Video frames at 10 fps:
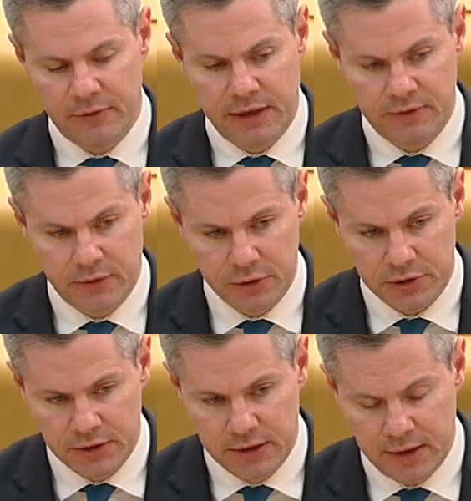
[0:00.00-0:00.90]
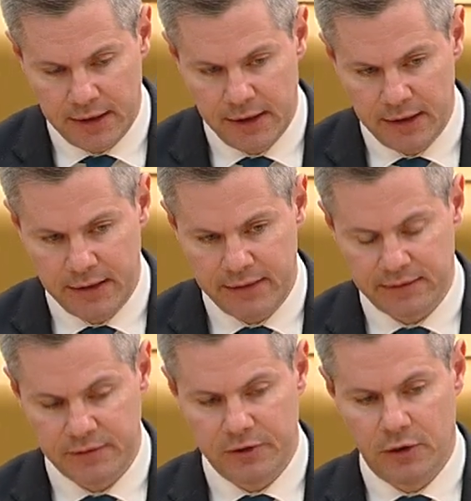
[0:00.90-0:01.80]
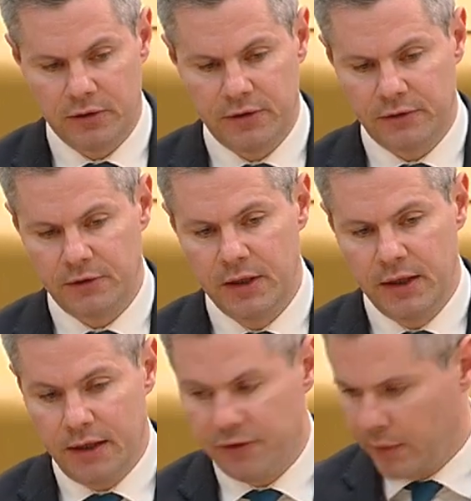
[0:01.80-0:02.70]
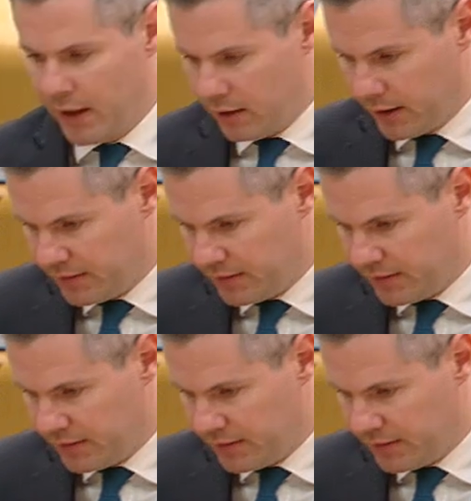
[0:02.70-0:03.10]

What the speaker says: resolution and necessary orders as well.